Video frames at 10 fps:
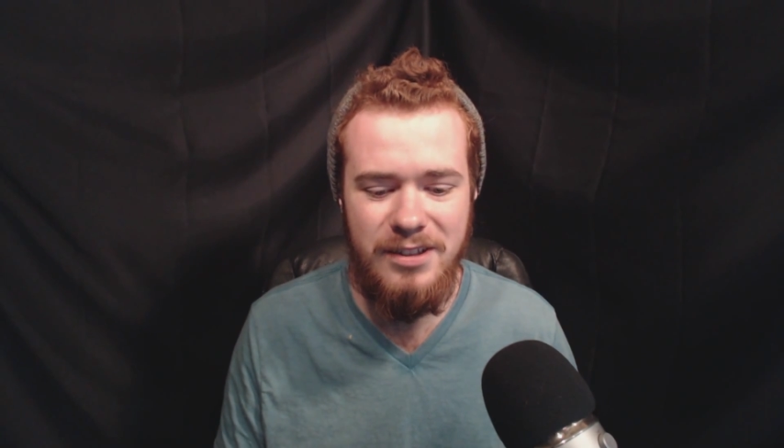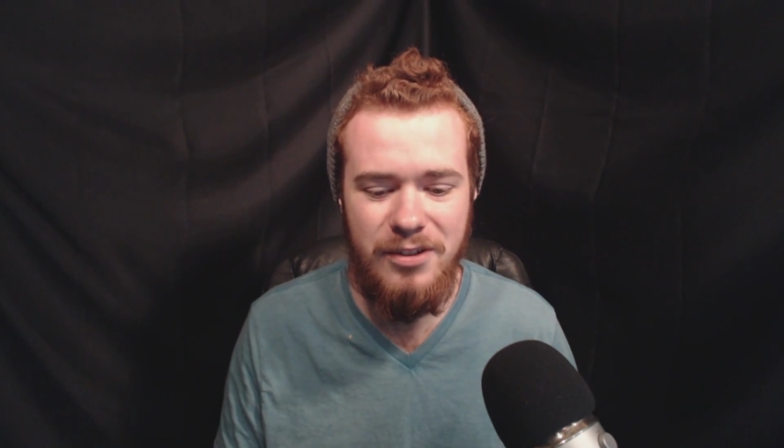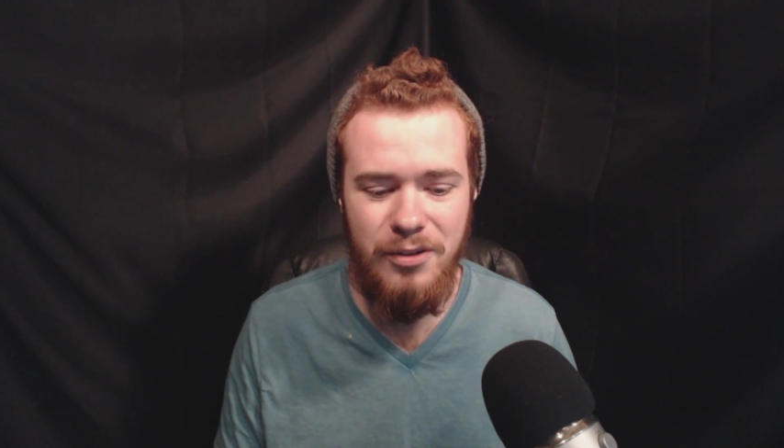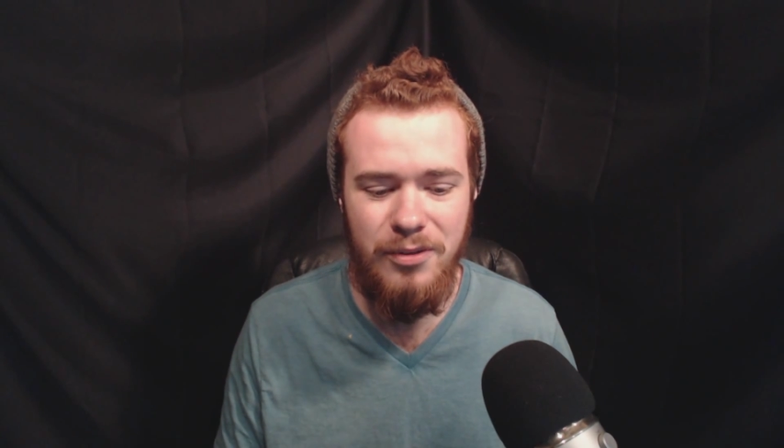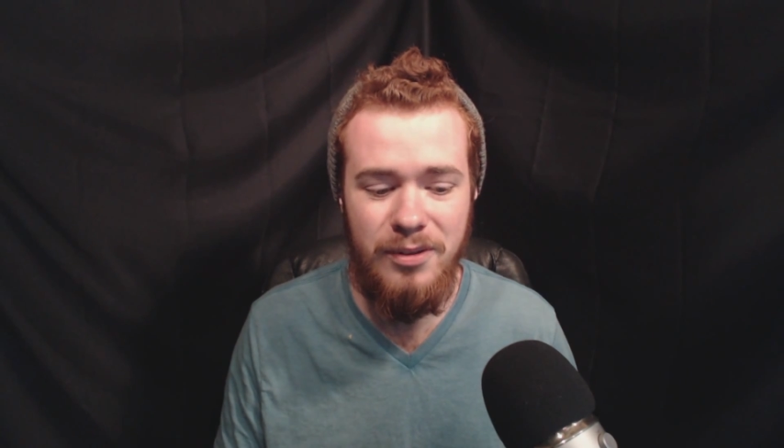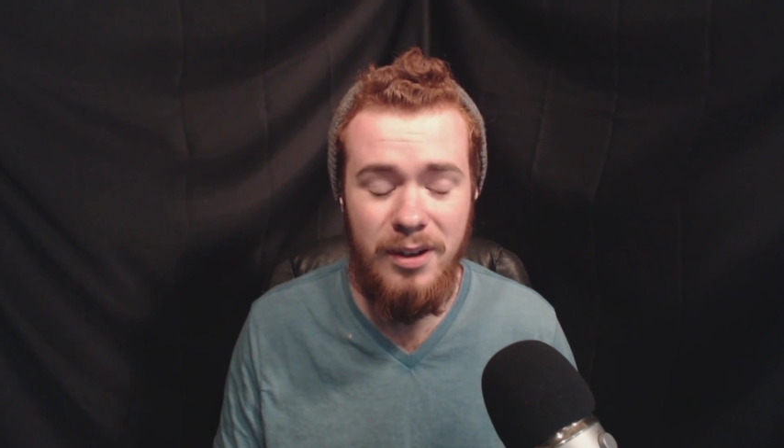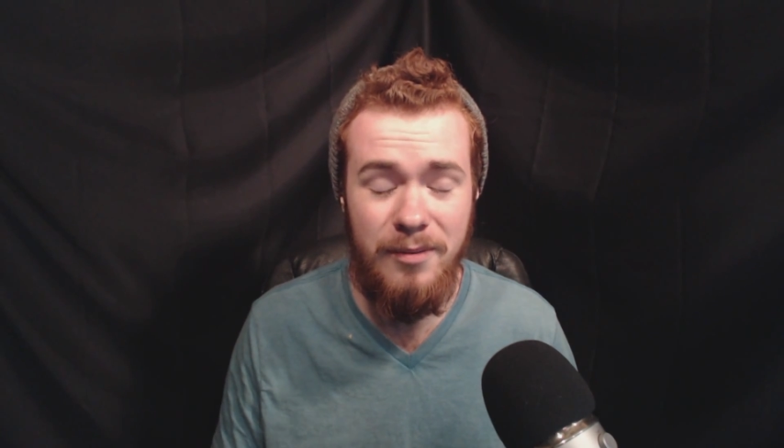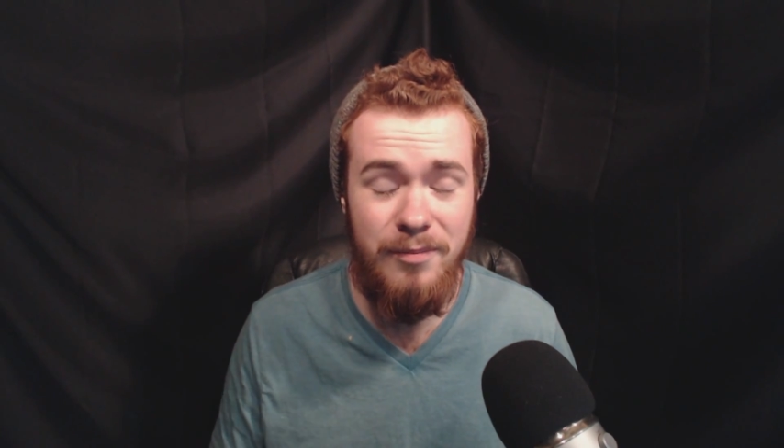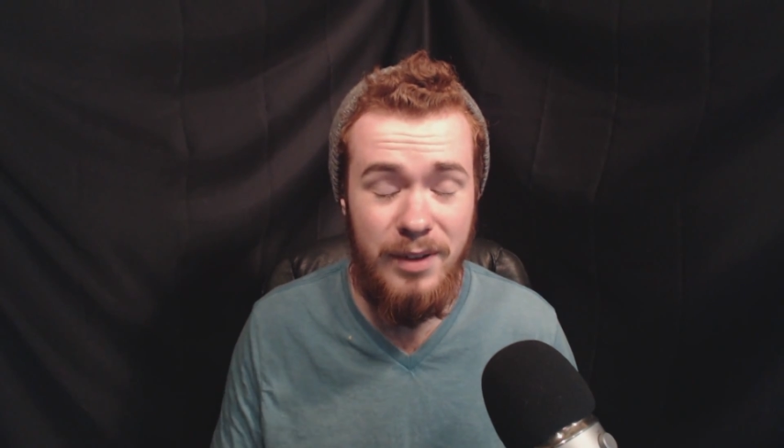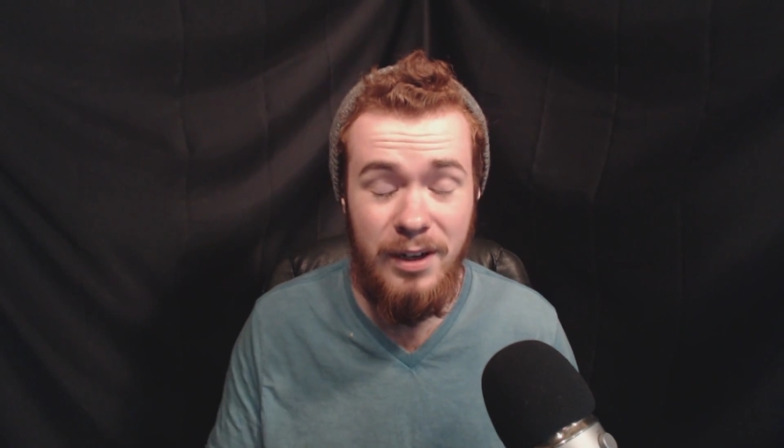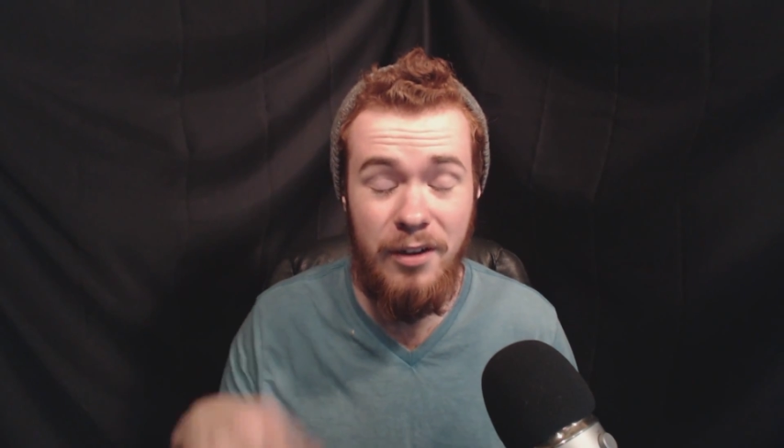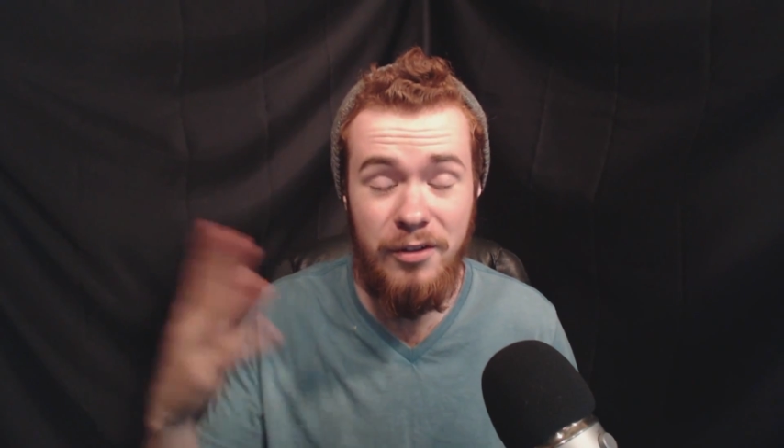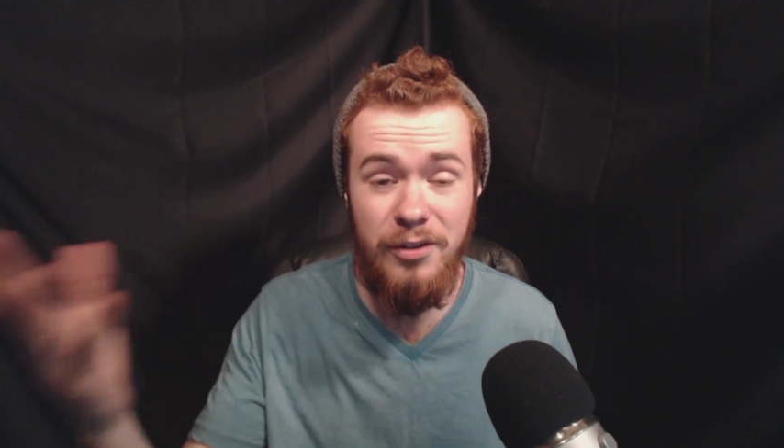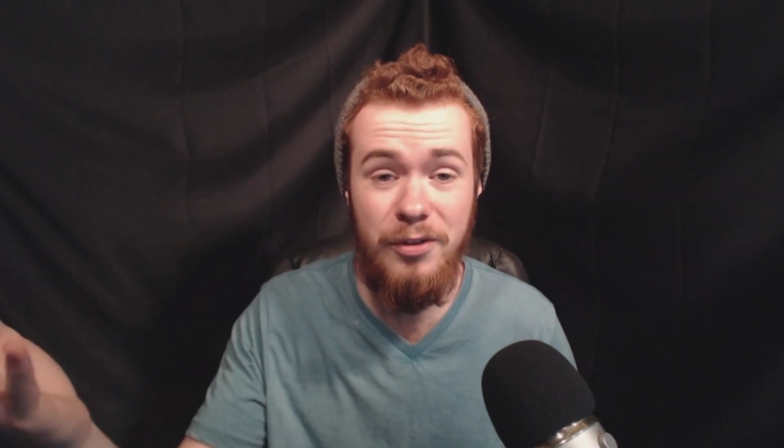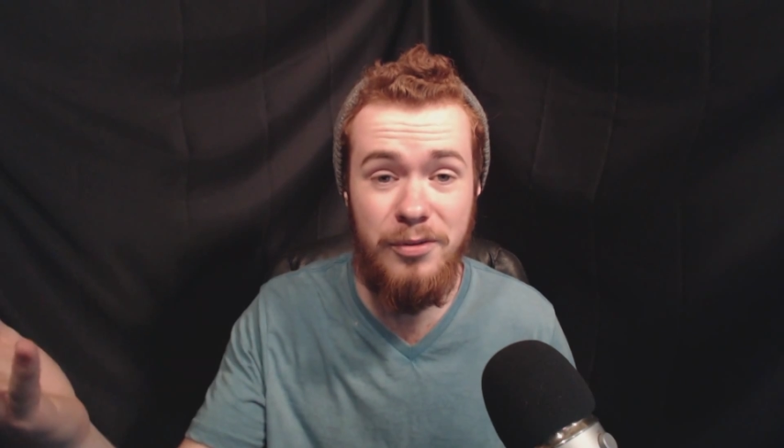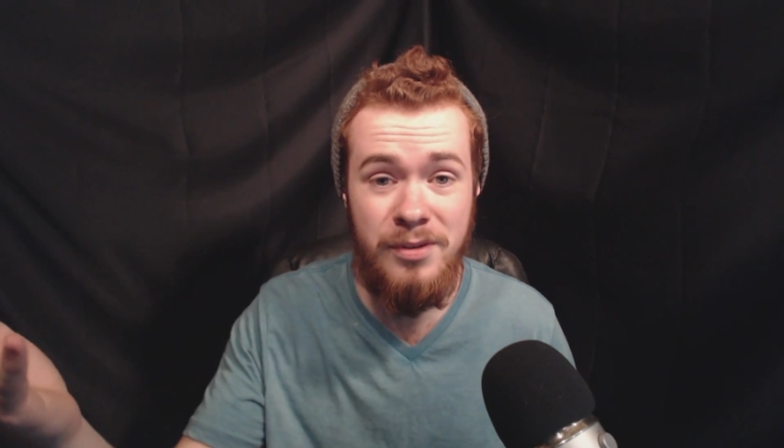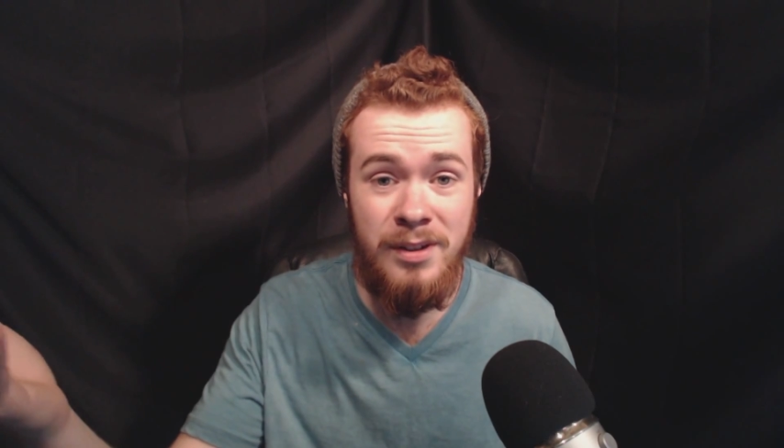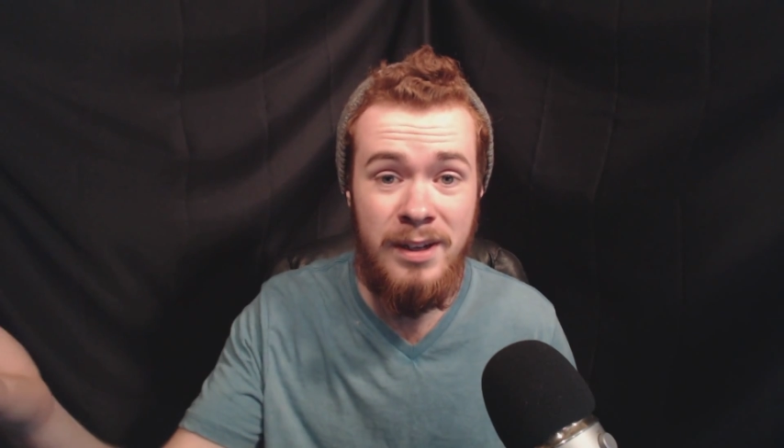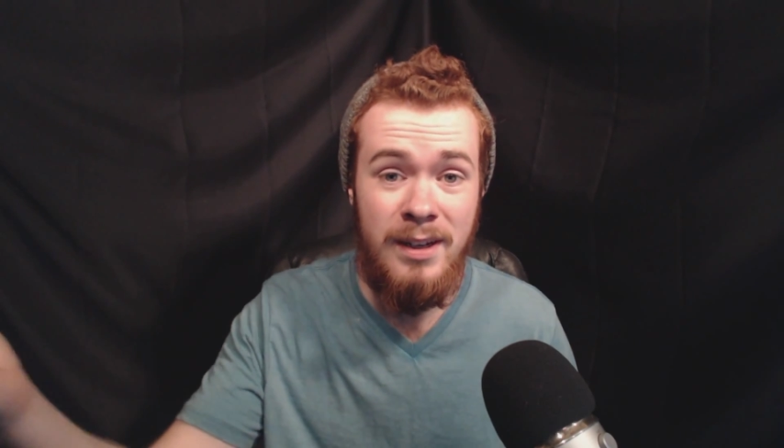So, um, in other news,